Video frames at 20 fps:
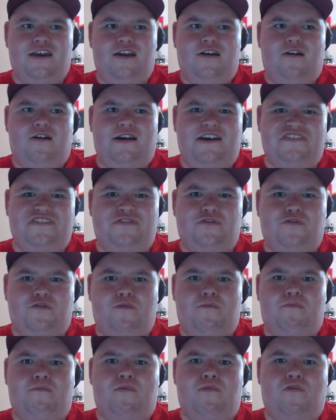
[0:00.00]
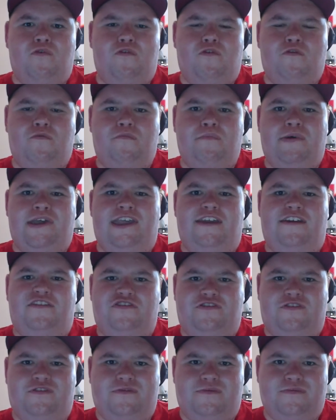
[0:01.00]
I saw more
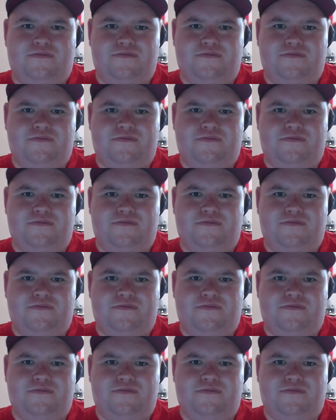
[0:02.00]
passion.